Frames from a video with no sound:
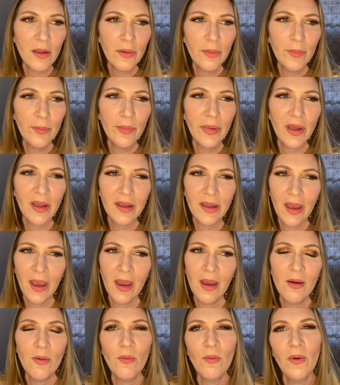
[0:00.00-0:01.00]
But
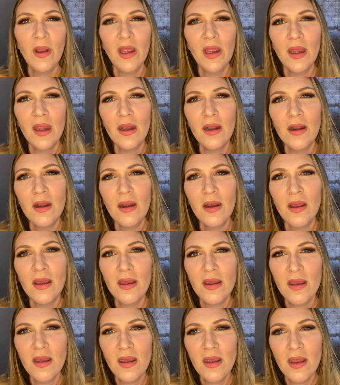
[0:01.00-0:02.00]
yet when
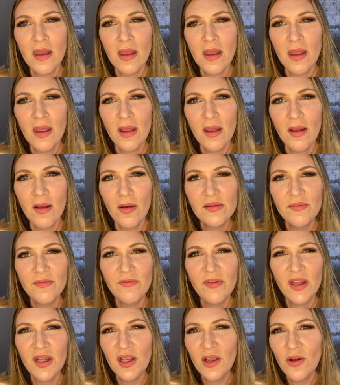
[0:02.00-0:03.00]

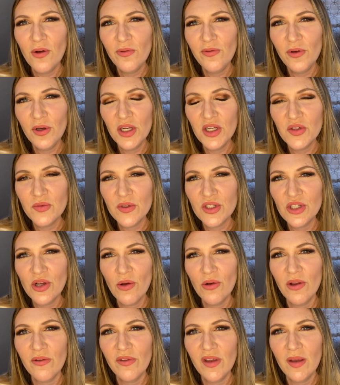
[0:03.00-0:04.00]
video footage was
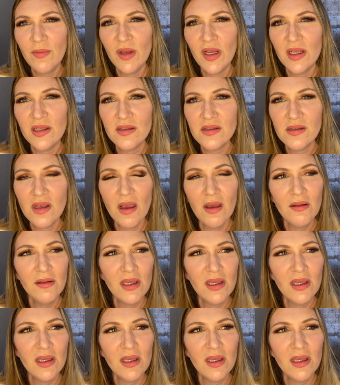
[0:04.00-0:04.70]
shown of him in his cell,